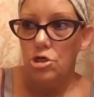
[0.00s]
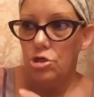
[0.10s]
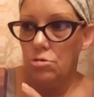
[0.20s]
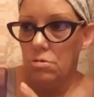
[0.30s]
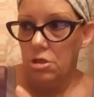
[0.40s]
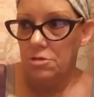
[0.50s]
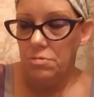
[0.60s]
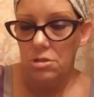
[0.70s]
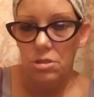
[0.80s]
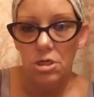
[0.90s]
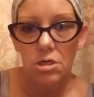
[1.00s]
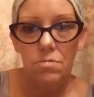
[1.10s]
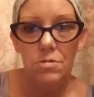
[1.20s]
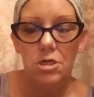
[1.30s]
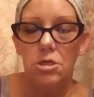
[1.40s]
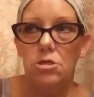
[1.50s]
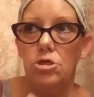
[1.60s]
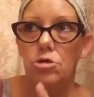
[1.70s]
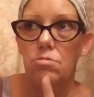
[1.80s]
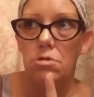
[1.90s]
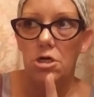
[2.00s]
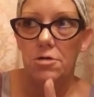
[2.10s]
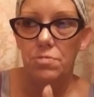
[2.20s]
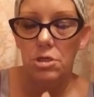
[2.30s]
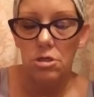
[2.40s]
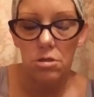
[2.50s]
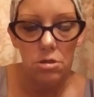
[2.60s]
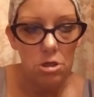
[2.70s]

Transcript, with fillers: You were left a TV. You were left a